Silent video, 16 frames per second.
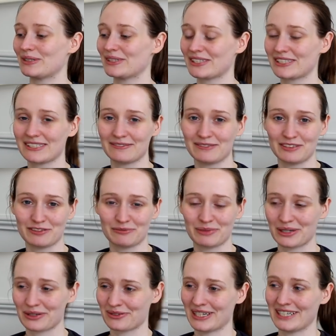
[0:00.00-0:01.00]
books that we've
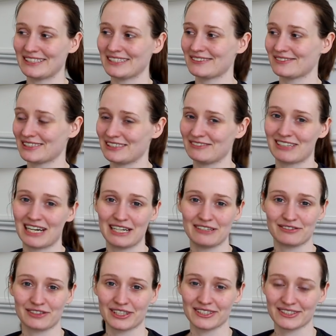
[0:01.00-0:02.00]
both read. It's really rare
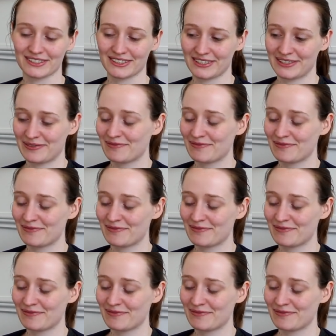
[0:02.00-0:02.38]
for us, so